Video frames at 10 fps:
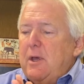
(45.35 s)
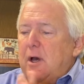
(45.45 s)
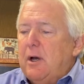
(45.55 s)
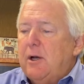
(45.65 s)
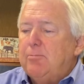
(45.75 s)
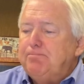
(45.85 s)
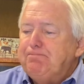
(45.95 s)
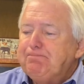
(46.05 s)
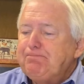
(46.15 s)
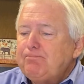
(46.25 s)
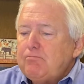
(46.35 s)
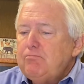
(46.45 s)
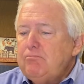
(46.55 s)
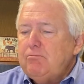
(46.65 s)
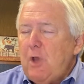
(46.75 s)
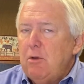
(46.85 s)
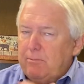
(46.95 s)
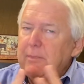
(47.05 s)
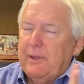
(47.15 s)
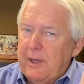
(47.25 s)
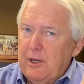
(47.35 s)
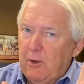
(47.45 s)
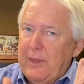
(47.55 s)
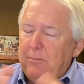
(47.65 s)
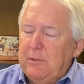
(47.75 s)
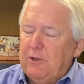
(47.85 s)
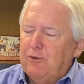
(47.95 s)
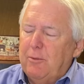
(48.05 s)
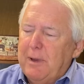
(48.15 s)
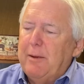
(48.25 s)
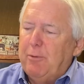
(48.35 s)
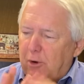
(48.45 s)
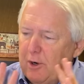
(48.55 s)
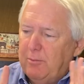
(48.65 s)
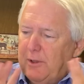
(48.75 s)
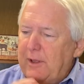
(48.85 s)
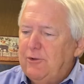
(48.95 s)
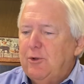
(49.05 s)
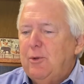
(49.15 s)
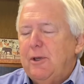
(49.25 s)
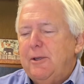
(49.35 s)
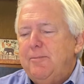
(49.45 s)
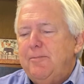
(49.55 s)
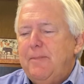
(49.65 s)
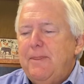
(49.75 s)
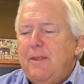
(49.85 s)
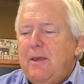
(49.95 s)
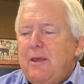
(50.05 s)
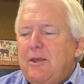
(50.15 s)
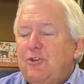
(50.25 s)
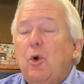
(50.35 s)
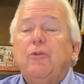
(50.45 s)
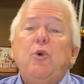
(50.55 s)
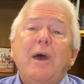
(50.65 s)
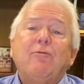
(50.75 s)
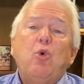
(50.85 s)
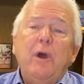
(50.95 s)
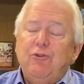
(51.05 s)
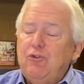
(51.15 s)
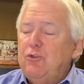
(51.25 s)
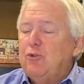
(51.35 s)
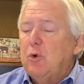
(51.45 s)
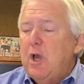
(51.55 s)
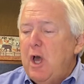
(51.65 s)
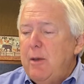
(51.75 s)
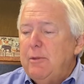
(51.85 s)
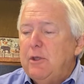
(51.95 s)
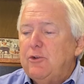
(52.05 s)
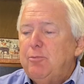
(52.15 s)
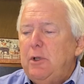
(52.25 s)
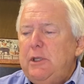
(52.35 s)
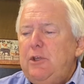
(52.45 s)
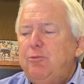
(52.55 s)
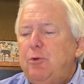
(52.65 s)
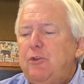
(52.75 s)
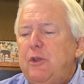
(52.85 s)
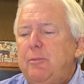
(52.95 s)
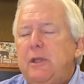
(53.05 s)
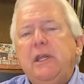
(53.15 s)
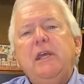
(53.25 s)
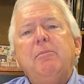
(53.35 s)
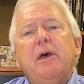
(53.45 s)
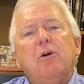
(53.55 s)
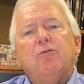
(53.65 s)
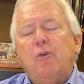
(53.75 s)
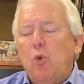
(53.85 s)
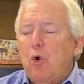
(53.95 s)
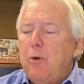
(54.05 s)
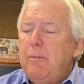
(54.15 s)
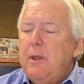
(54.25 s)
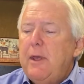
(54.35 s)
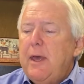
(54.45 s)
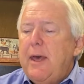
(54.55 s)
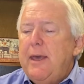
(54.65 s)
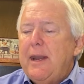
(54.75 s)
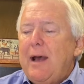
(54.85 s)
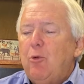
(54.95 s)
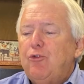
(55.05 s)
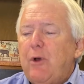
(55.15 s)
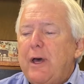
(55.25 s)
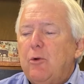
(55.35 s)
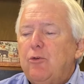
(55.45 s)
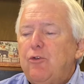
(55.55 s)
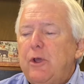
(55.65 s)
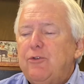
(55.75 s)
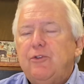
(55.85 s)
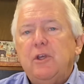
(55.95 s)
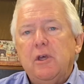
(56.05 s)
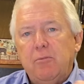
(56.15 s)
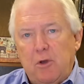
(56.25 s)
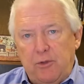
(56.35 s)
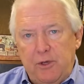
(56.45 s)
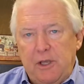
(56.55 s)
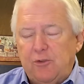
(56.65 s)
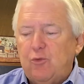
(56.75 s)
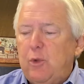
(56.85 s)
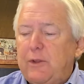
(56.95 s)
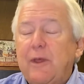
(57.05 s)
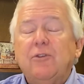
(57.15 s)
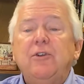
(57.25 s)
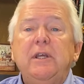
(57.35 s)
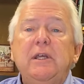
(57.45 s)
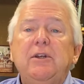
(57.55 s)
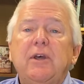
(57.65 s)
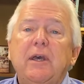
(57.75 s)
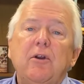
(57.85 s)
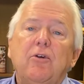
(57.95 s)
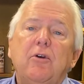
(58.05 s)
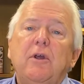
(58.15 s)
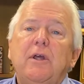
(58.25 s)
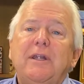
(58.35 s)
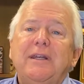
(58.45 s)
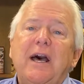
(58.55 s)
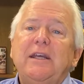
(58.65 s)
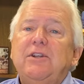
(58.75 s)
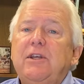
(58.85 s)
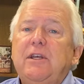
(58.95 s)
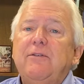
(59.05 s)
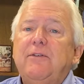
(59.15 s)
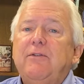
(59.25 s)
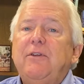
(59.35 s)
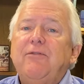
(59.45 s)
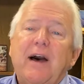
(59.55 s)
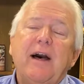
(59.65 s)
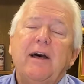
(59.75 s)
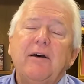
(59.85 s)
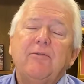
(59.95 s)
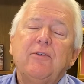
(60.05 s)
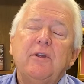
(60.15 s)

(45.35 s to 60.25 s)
I know that means on my part, but that's okay. So if you have questions or comments, please put them in email form and I will try to address them on the next week. That's deantaylor1955